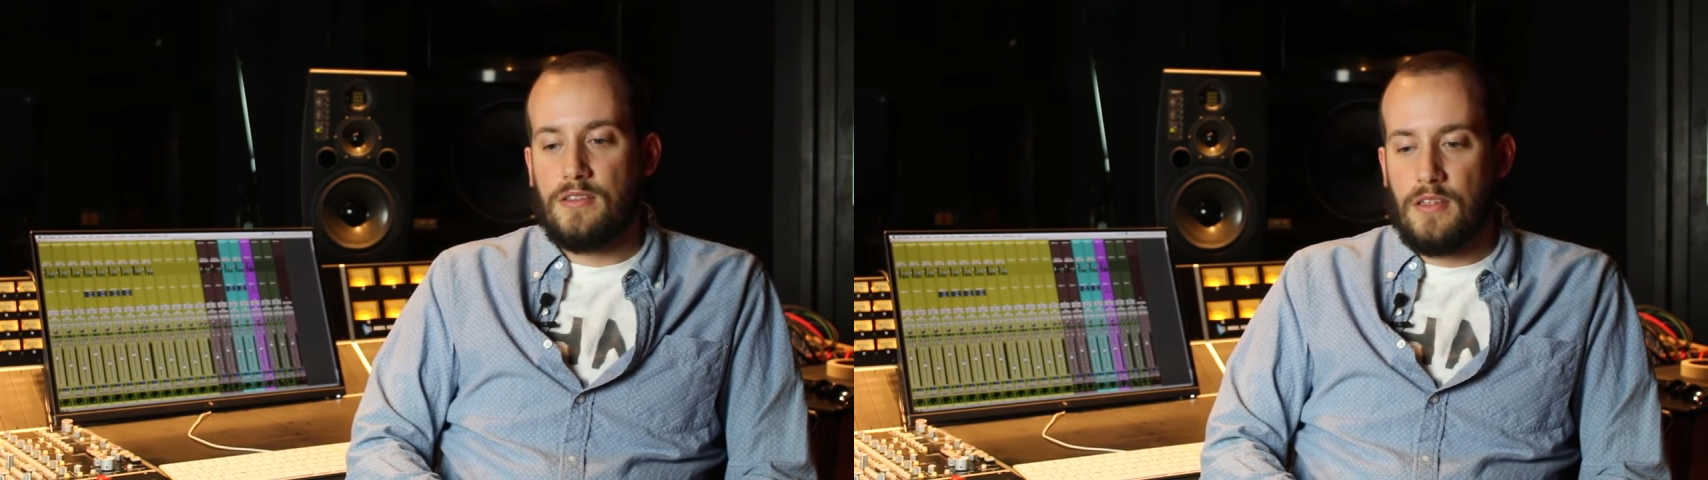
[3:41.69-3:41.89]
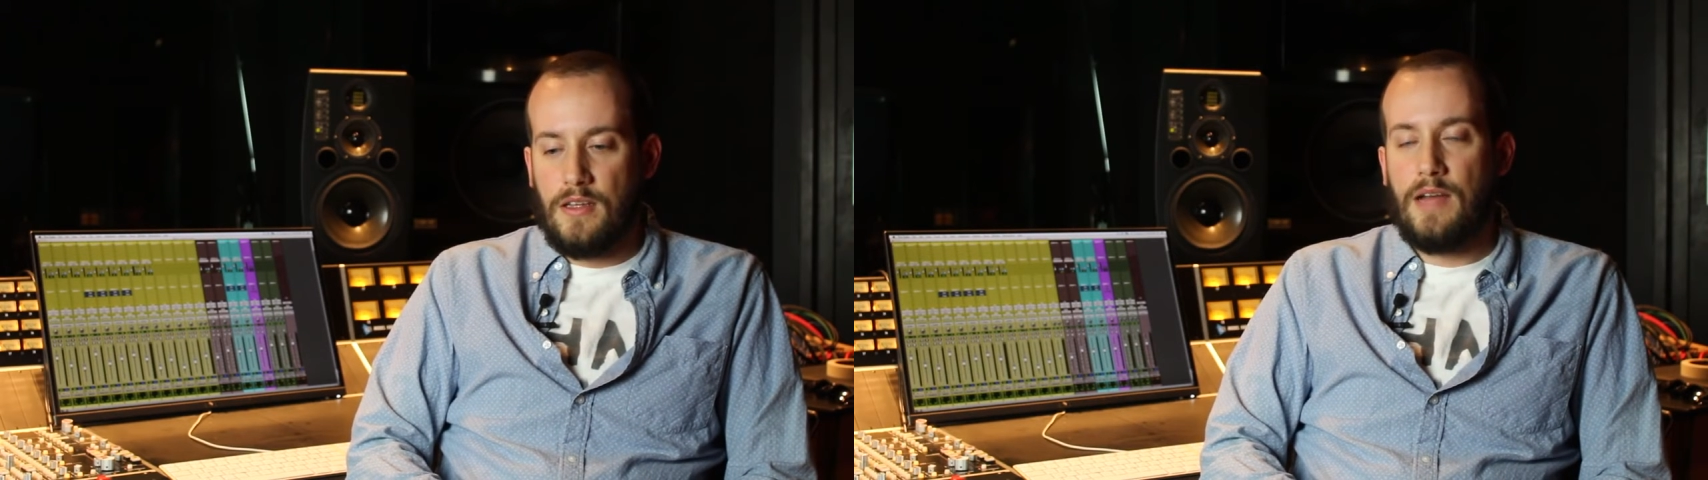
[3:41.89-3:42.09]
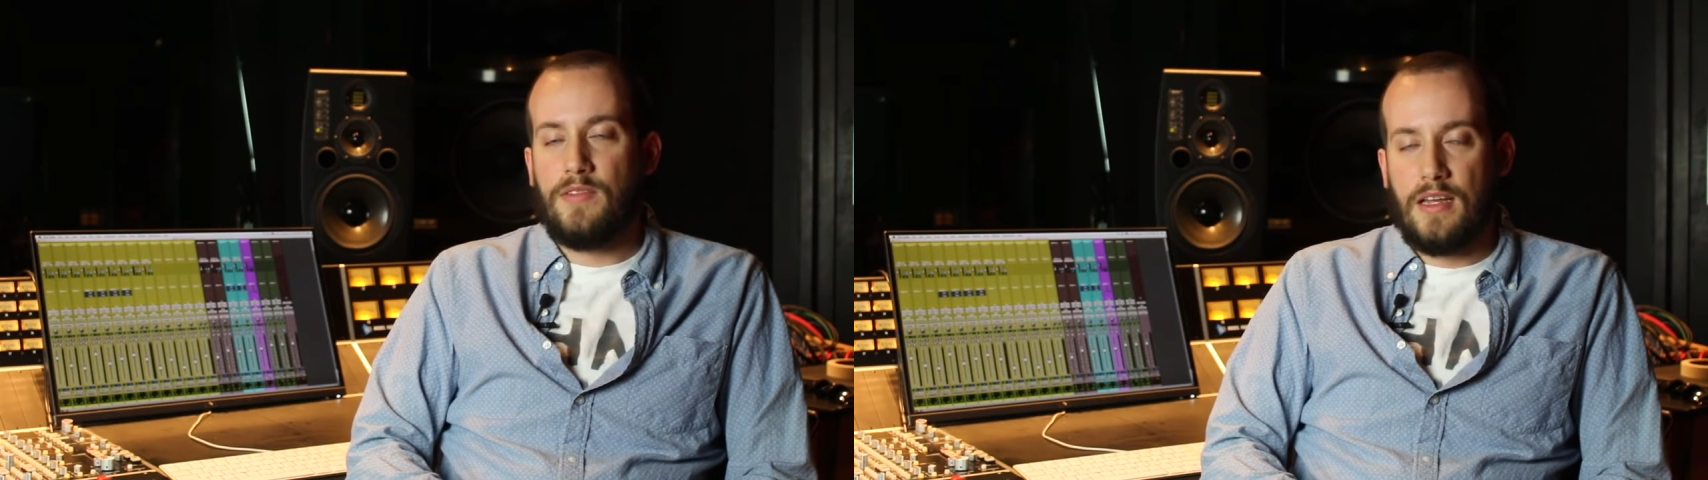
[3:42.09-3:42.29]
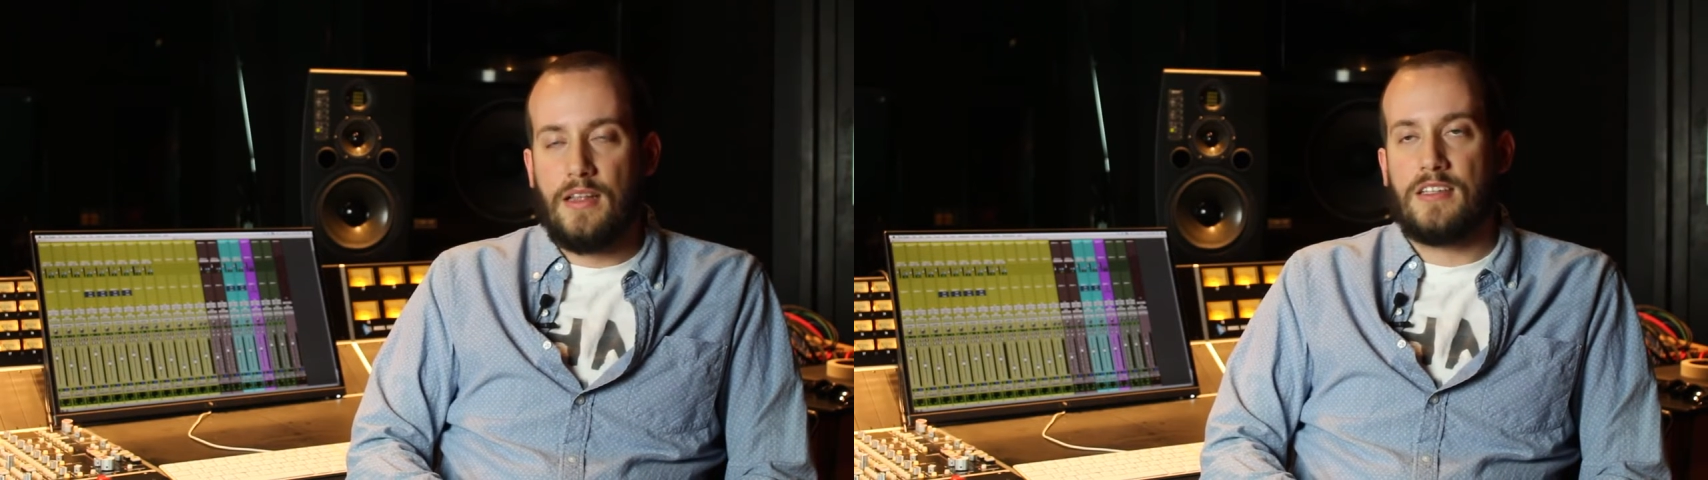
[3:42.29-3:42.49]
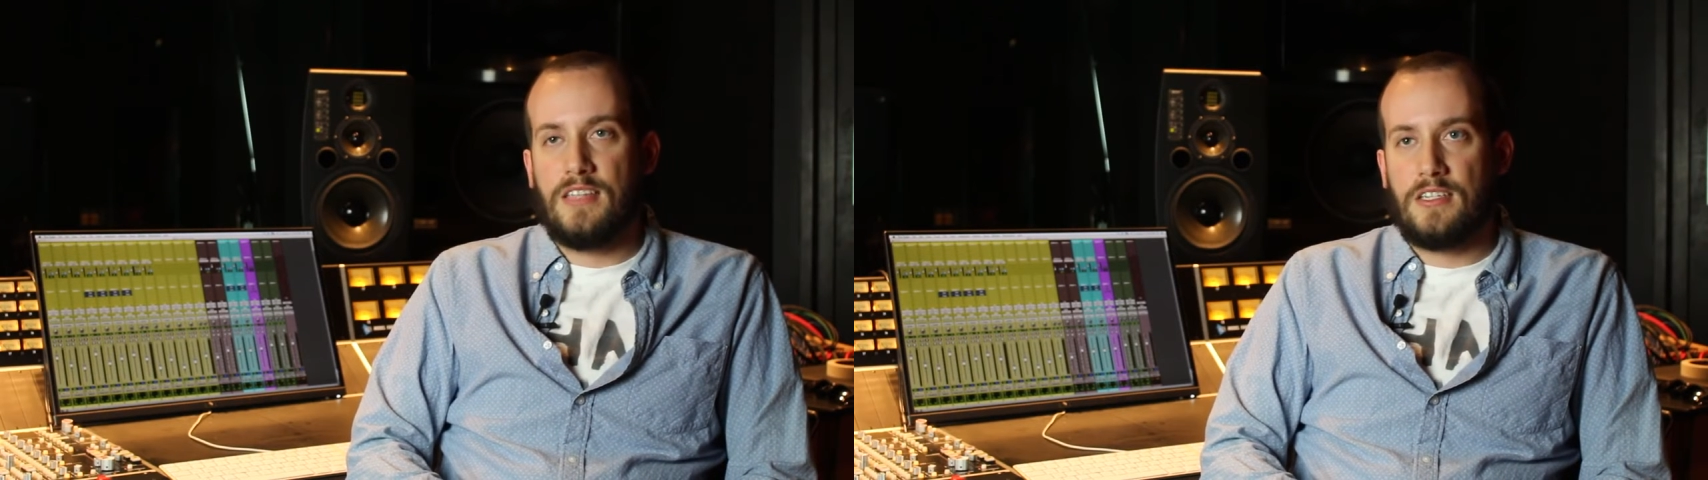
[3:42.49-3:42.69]
having
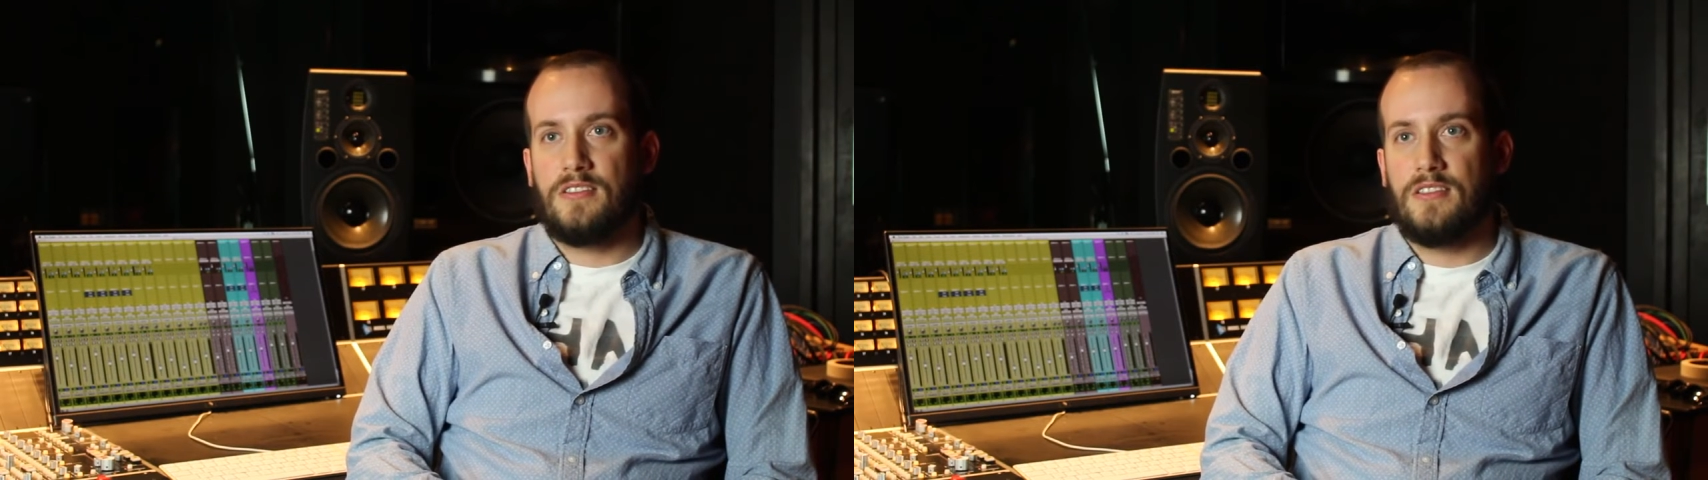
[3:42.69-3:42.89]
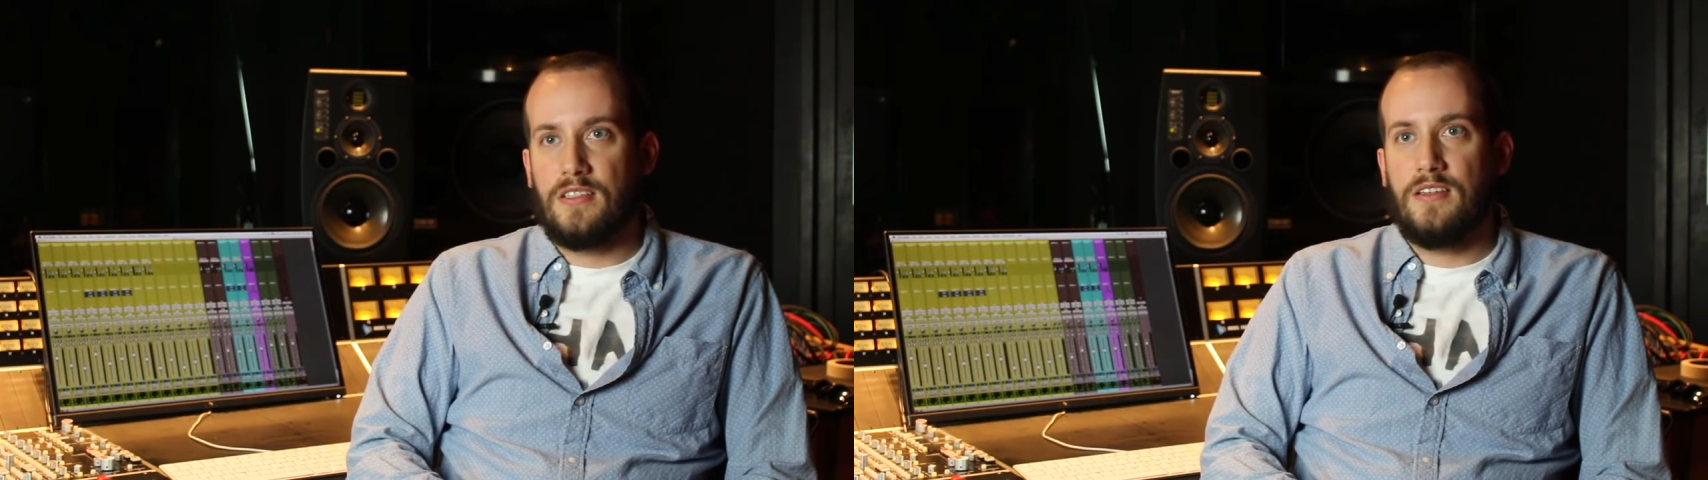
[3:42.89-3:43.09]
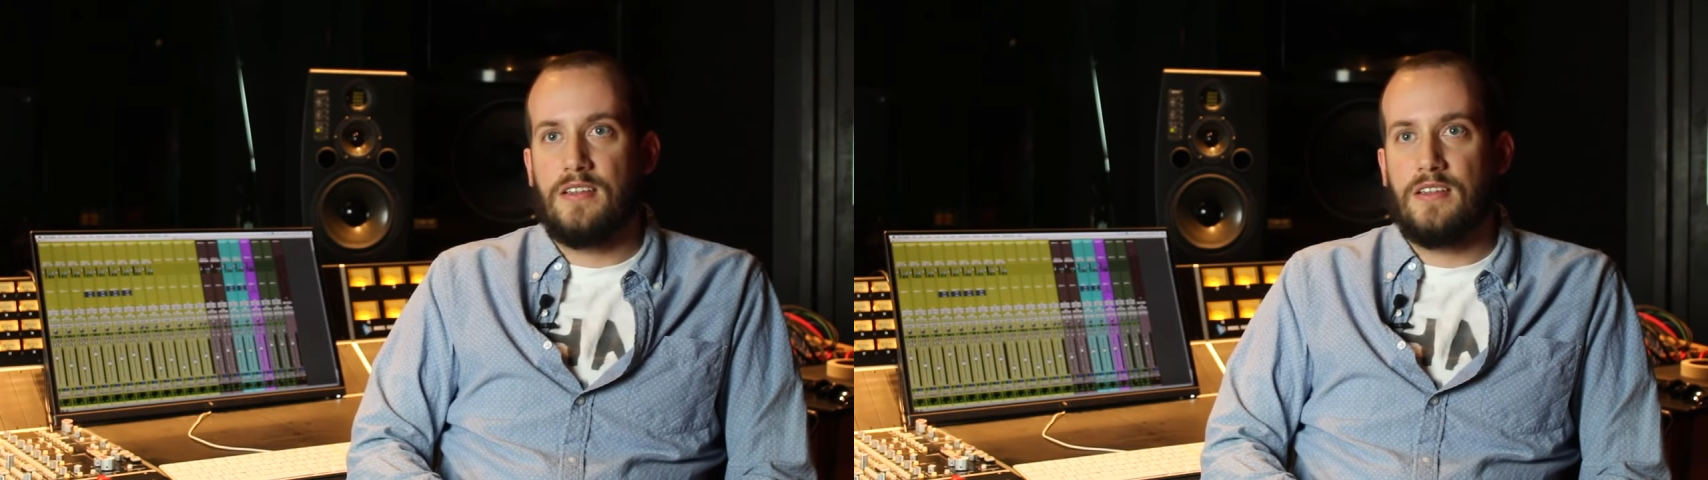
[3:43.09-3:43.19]
that extension